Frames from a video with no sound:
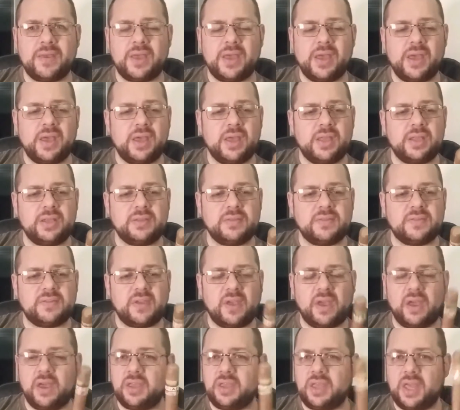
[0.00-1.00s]

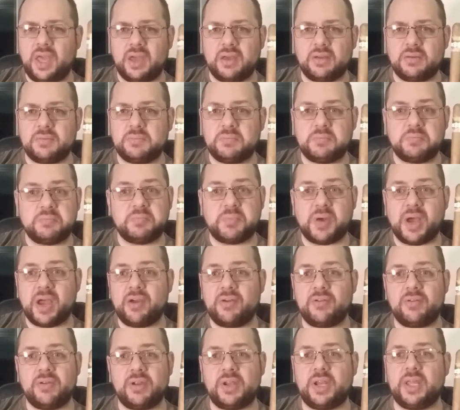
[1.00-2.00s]
Yeah,
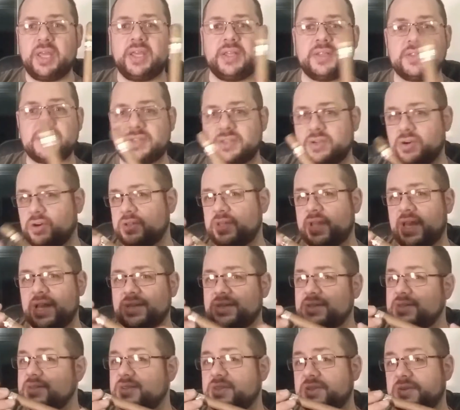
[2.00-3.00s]
apparently it's got
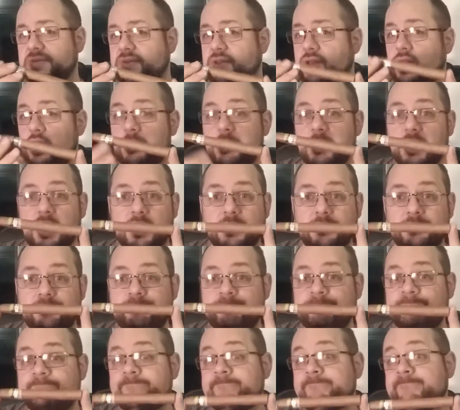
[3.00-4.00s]
essence of Cuba.
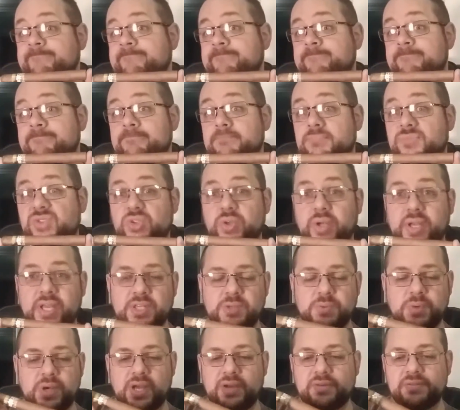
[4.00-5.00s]
So I
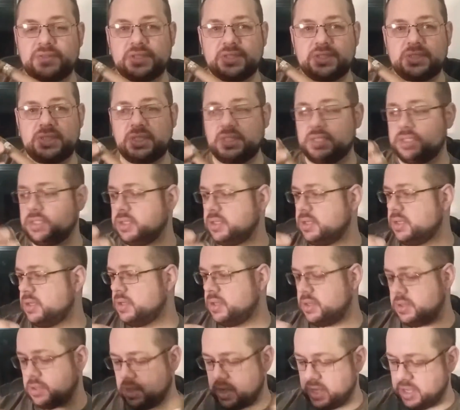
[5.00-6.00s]
guess we'll have to see
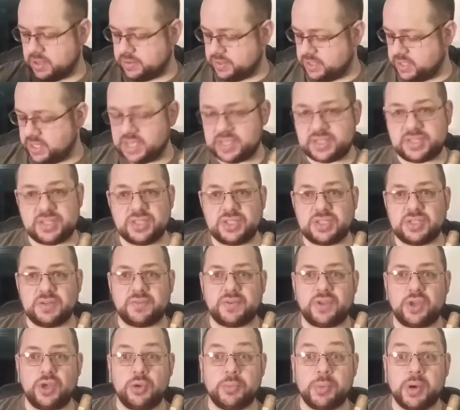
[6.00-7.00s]
how the essence
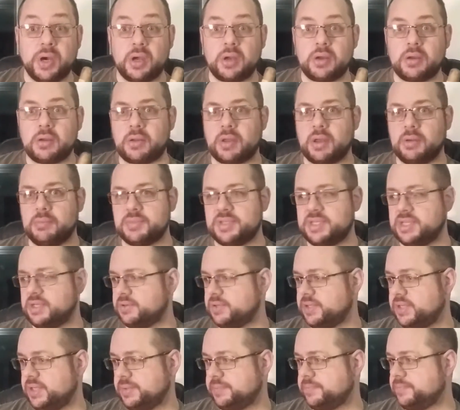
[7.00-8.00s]
of Cuba comes
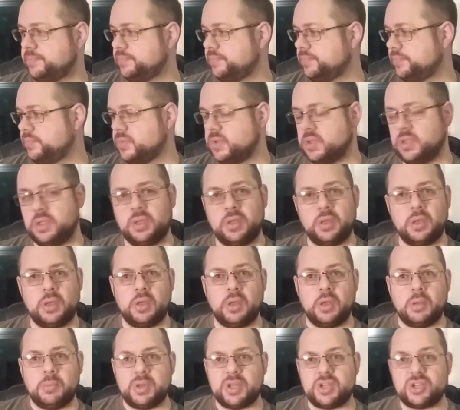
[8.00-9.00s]
out in it.
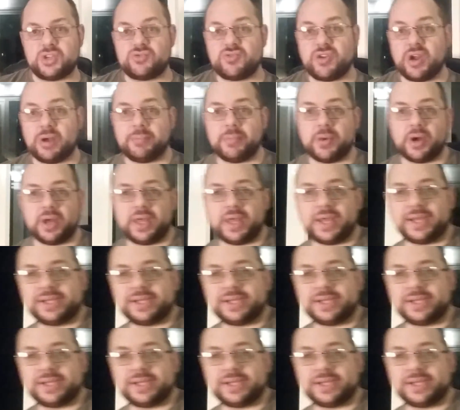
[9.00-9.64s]
I'll just grab my